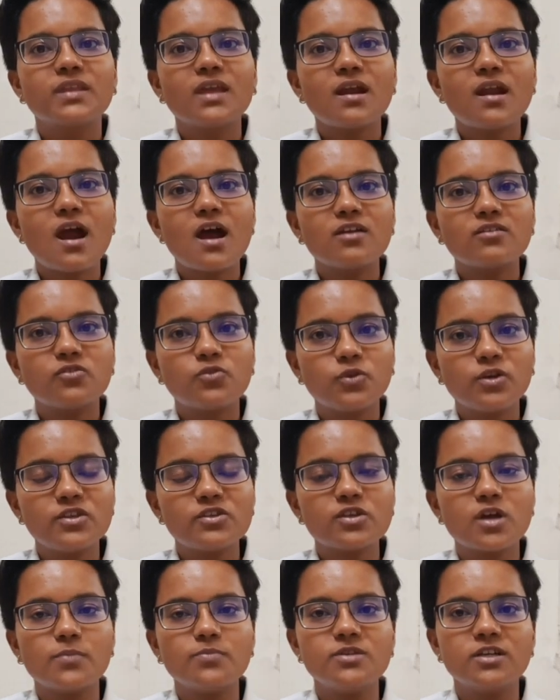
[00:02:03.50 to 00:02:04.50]
There are three
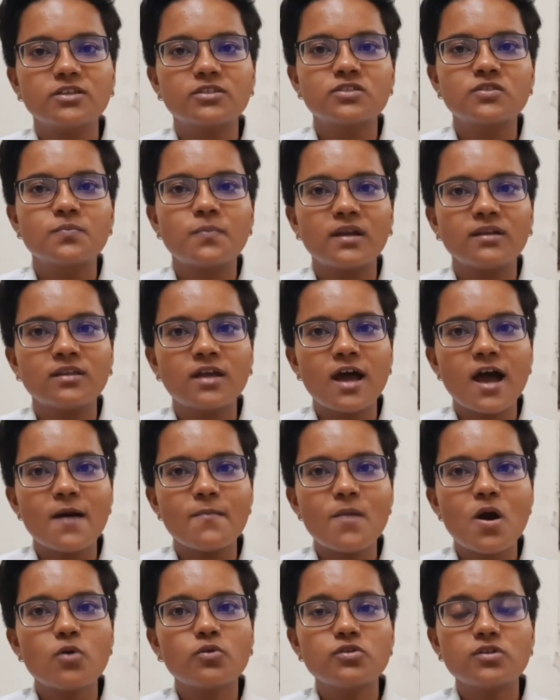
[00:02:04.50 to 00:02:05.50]
subjects, but the
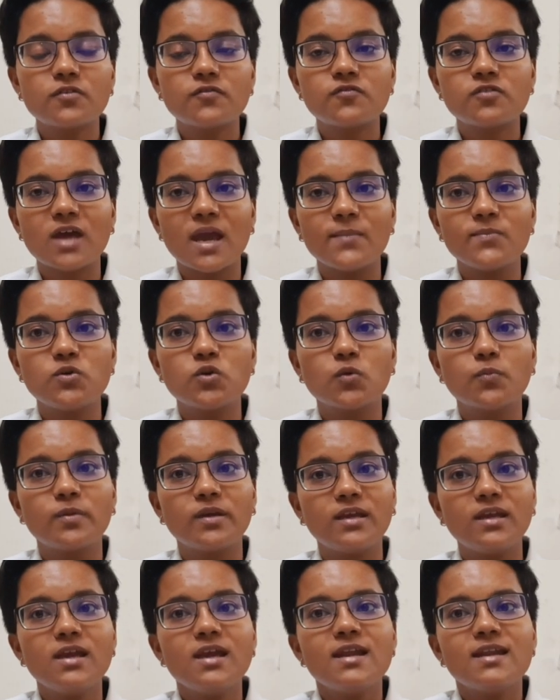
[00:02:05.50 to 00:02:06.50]
amount of time to
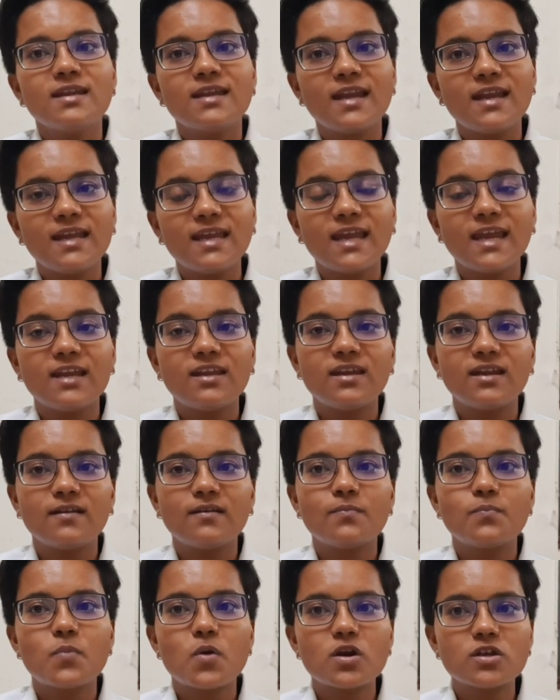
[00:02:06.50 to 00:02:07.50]
be
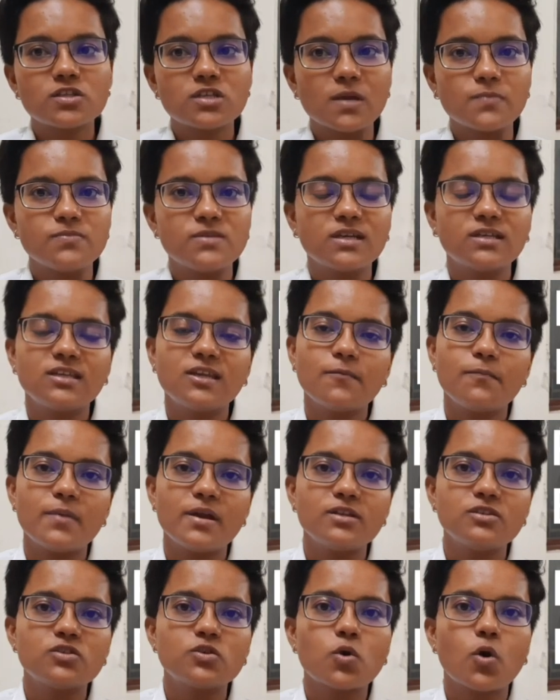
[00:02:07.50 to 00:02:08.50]
dedicated per subject
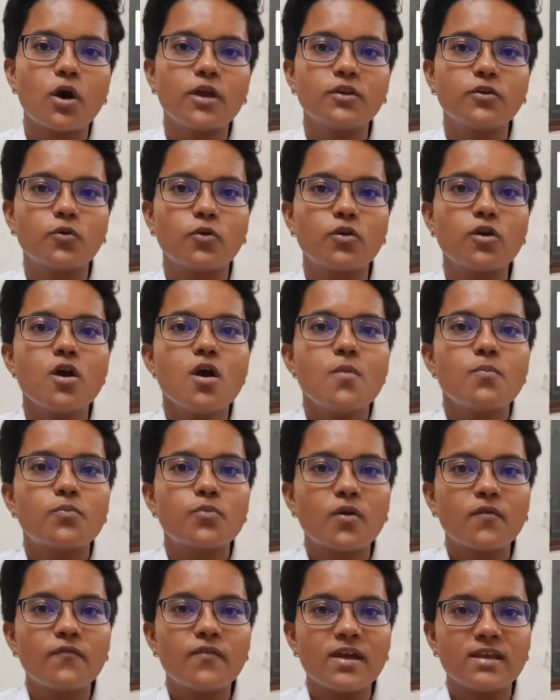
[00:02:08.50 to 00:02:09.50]
depends on your
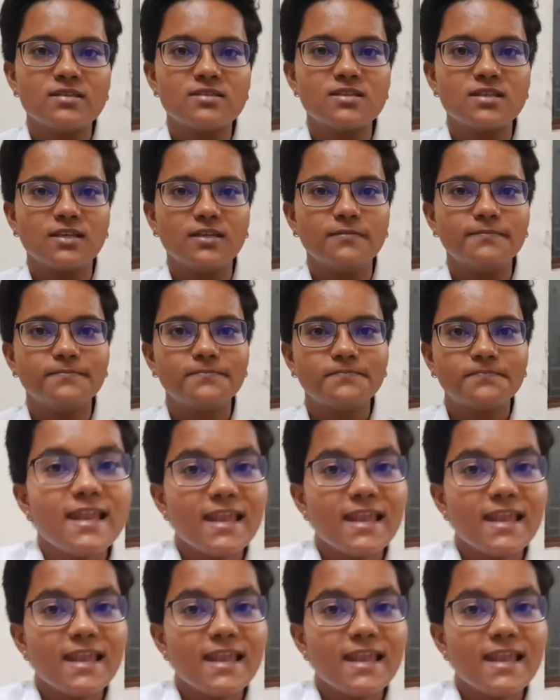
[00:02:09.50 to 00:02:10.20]
proficiency.